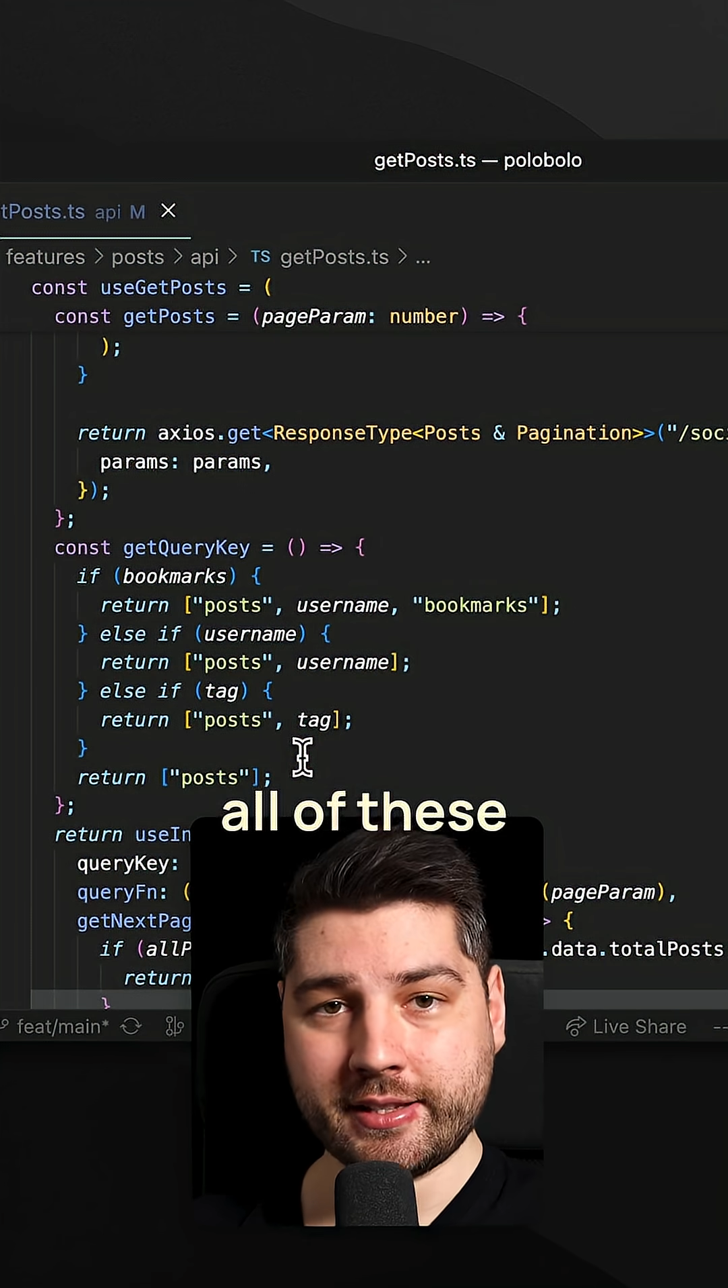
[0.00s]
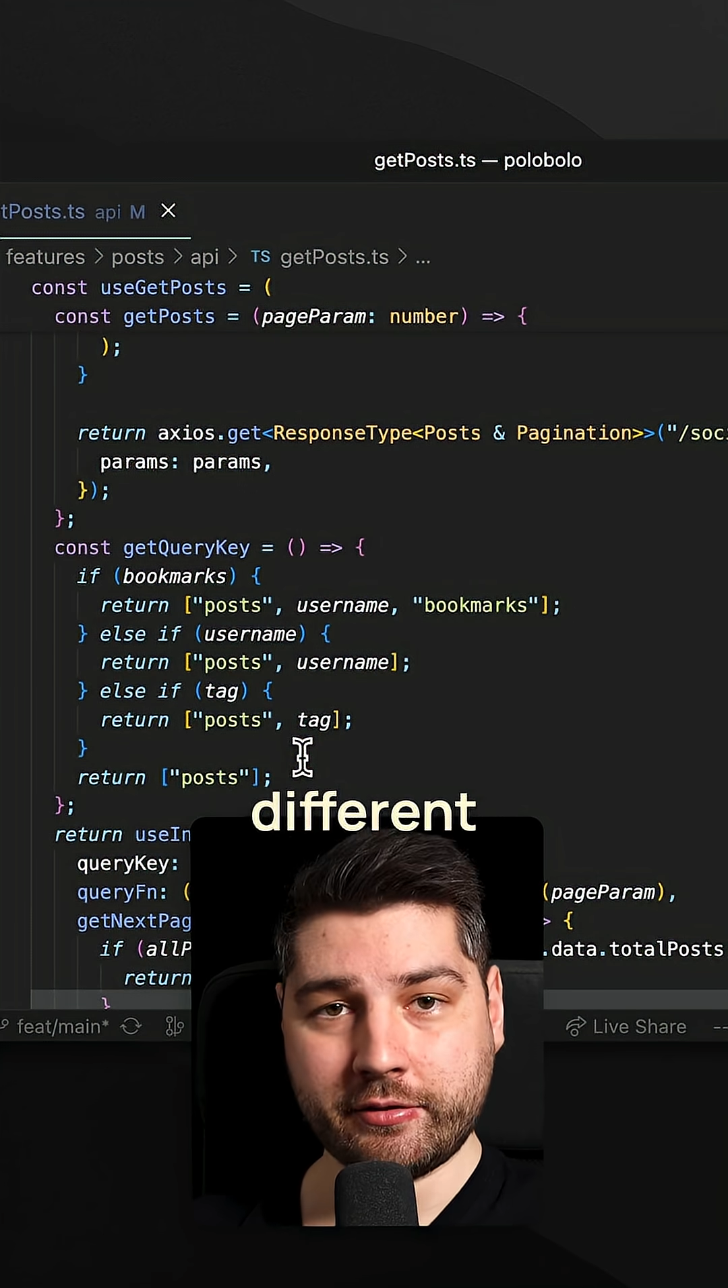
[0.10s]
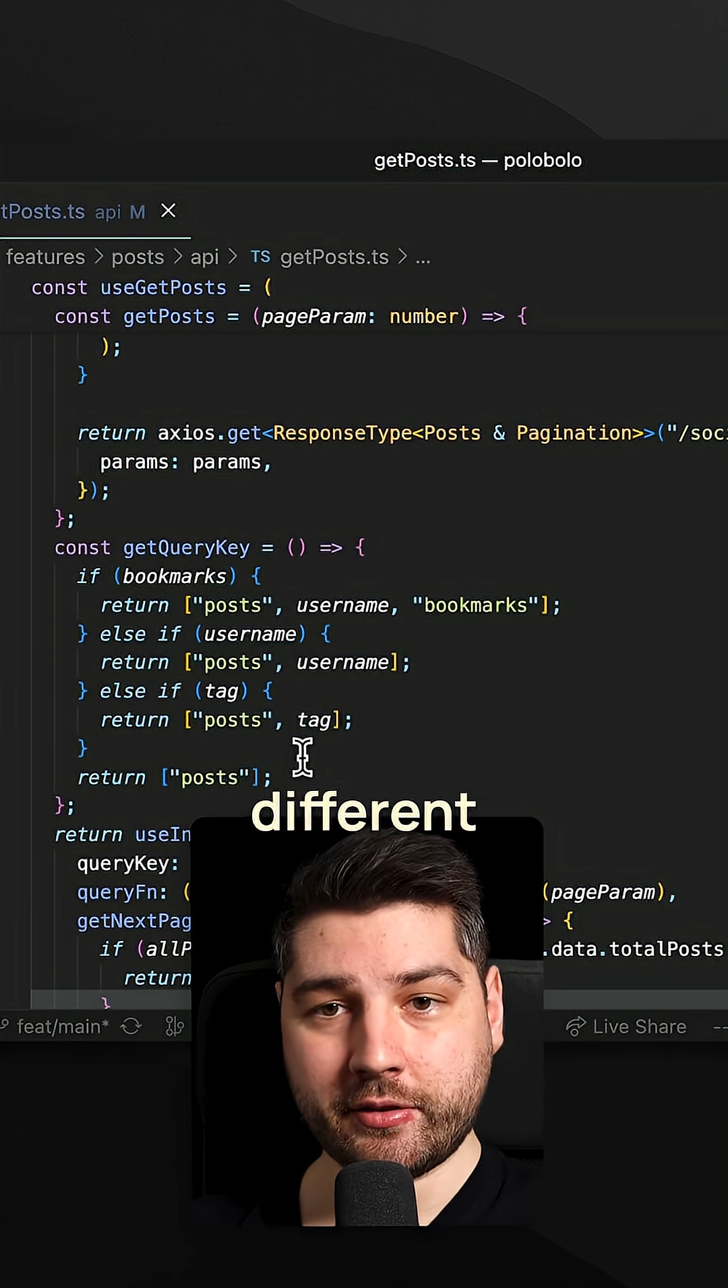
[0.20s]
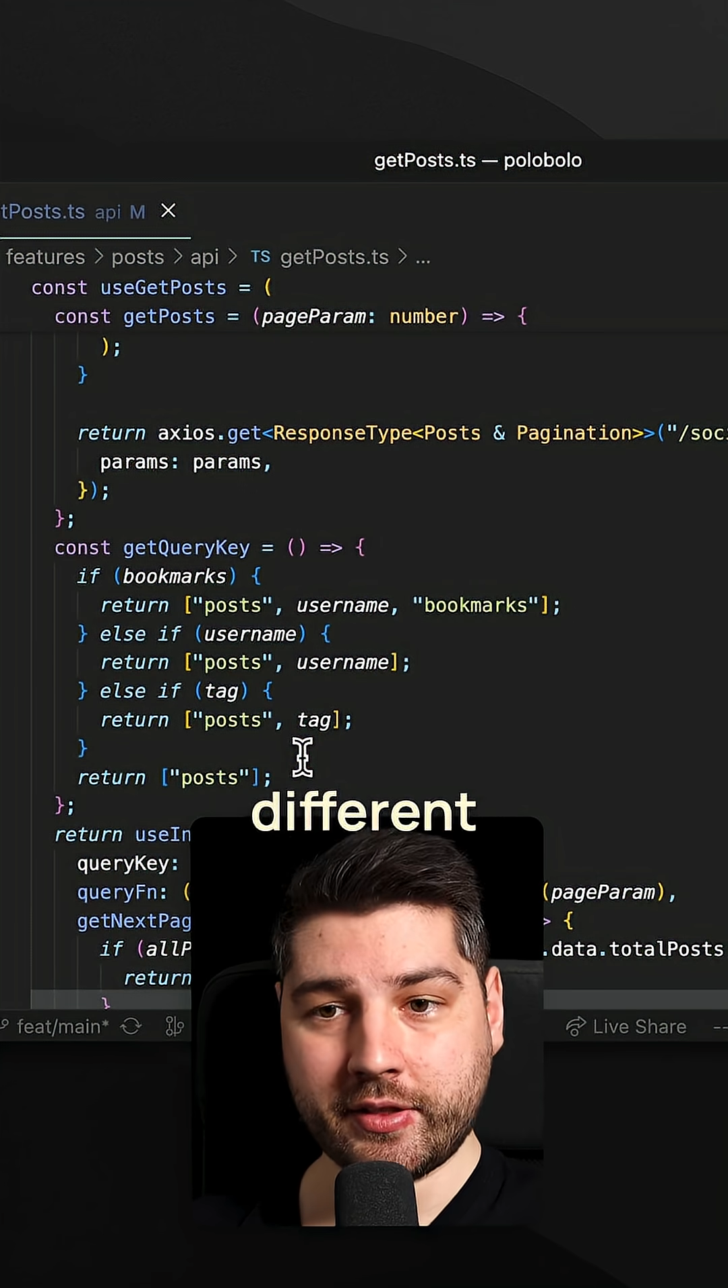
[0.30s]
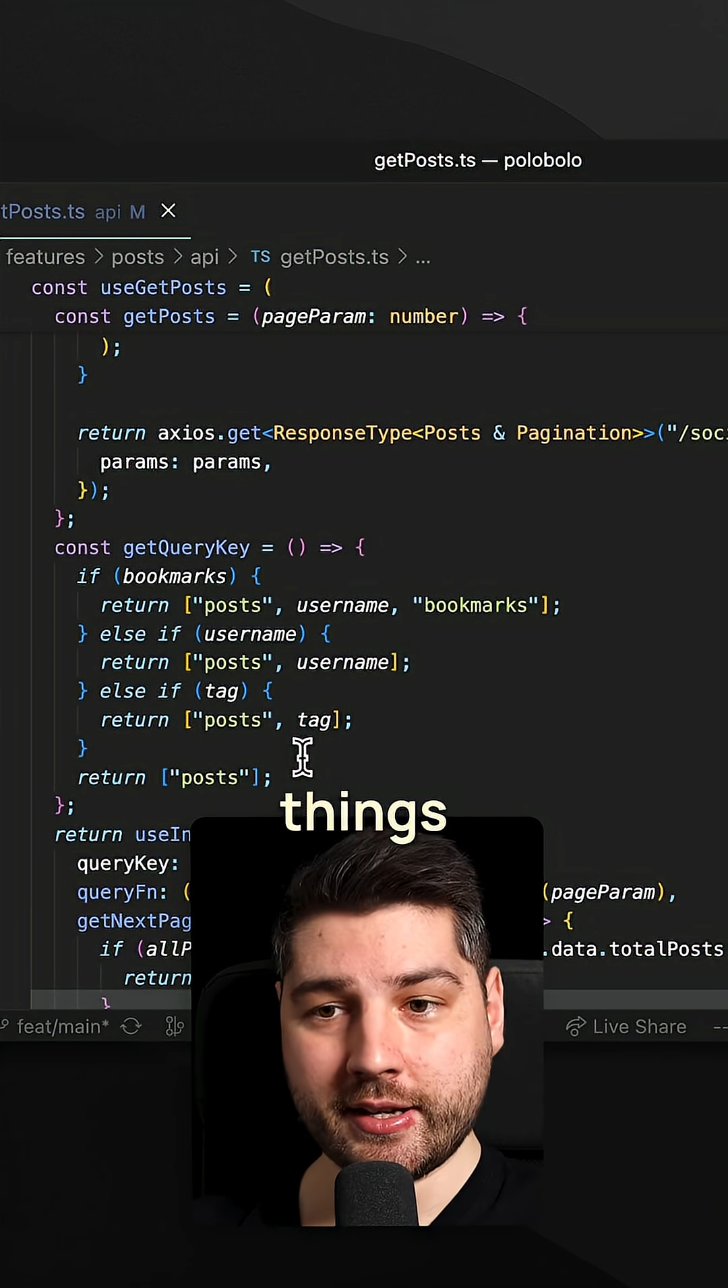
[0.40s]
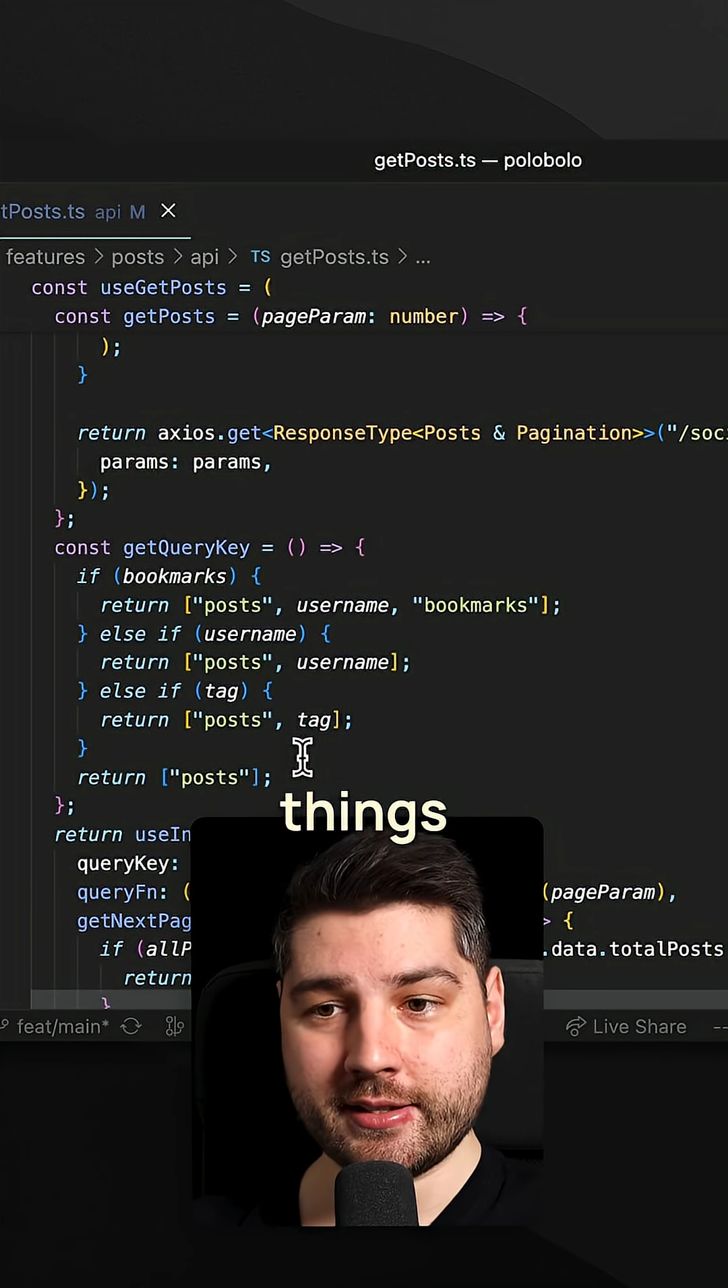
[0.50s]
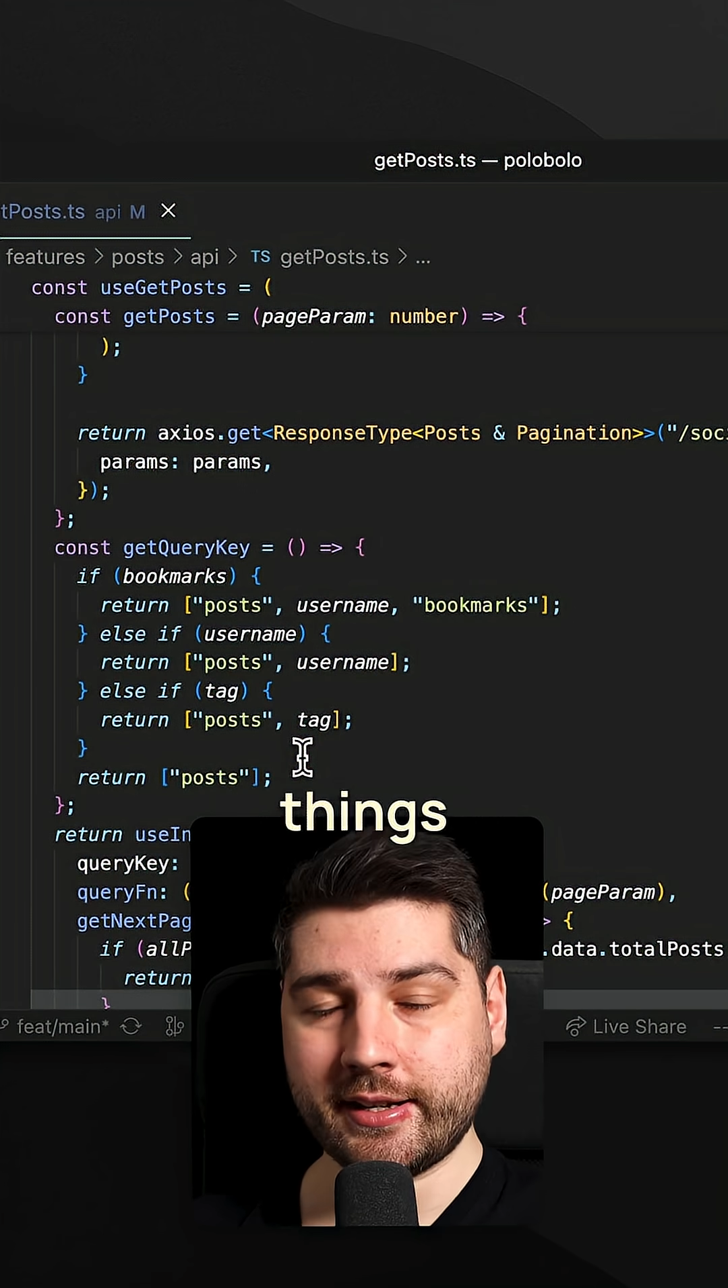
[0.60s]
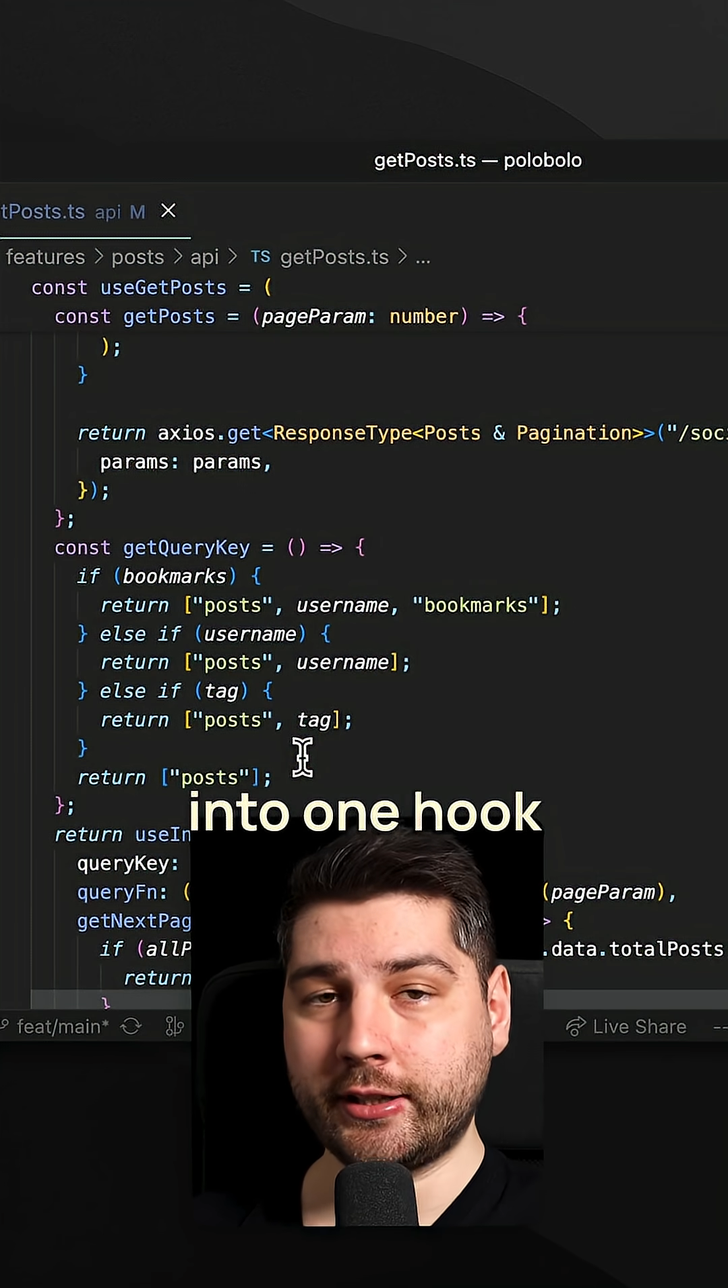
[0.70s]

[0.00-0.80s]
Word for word: different things